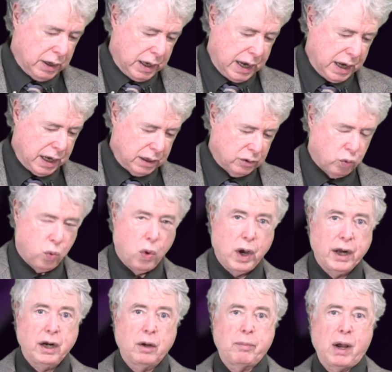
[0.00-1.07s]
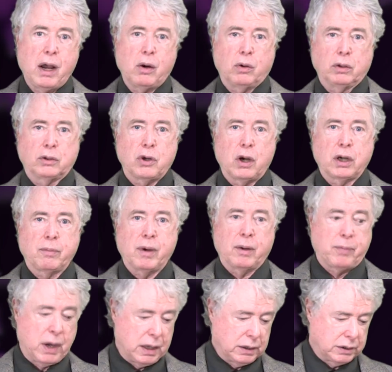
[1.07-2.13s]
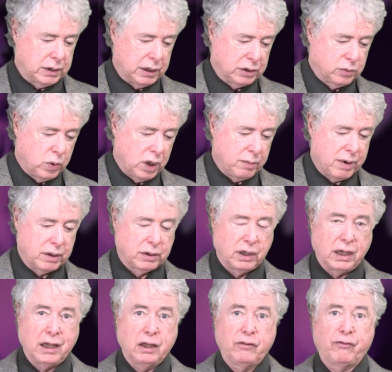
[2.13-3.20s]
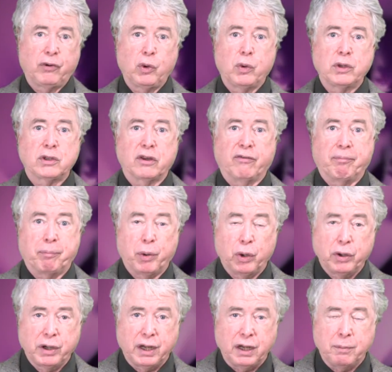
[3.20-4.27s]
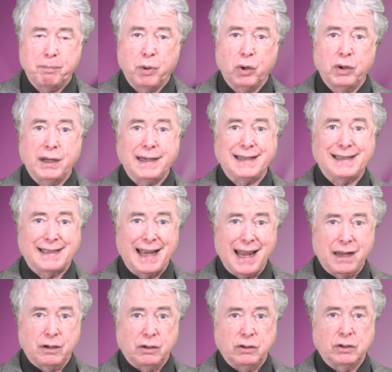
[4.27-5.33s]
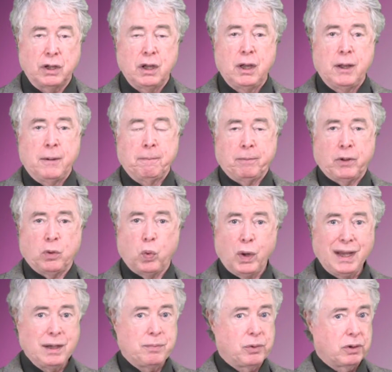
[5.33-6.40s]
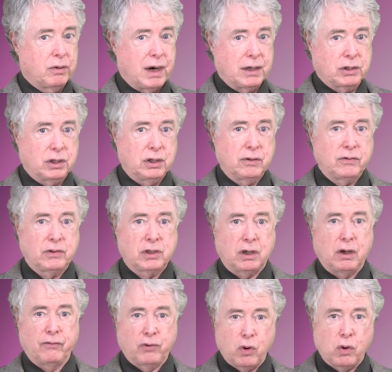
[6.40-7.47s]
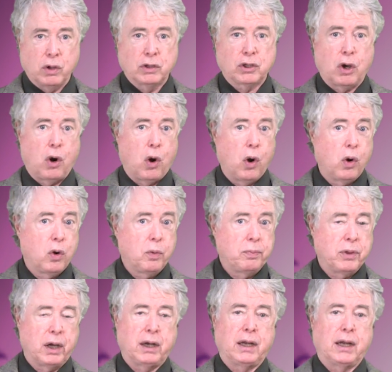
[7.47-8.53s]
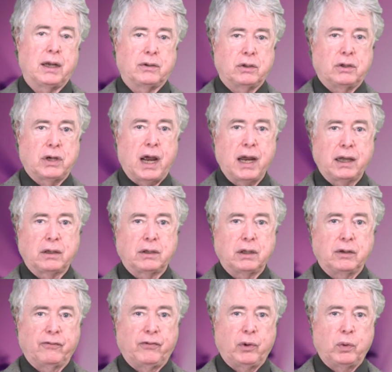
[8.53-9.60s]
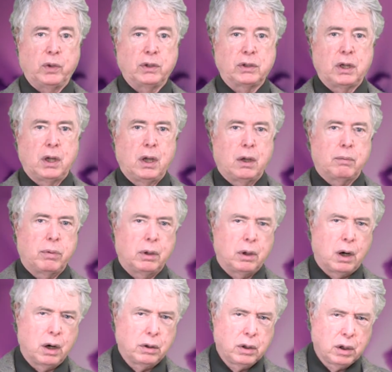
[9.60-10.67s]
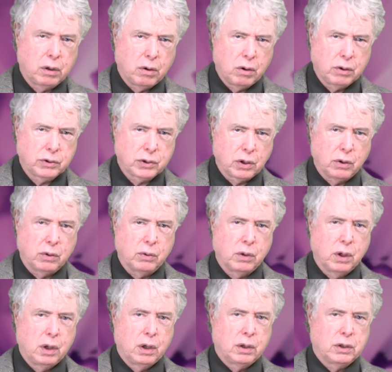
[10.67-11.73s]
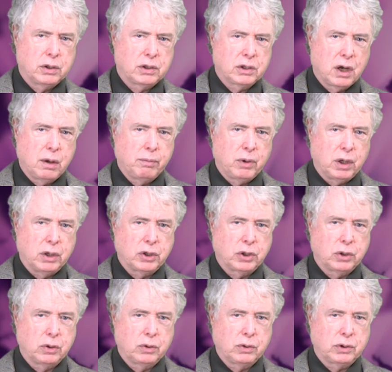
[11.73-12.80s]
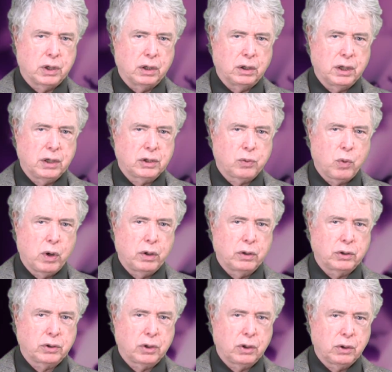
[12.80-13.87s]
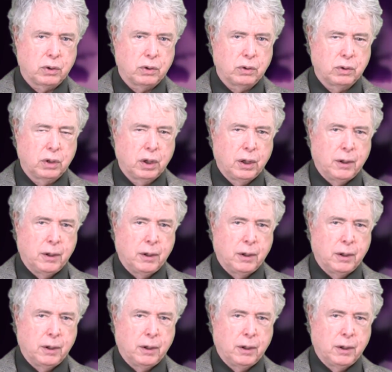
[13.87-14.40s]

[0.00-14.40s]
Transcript: And what about, talking about politics, what about the influence of Bernie Sanders? We progressives, of course, hope that he has a giant influence, but are there also some issues, at least 1 or 2,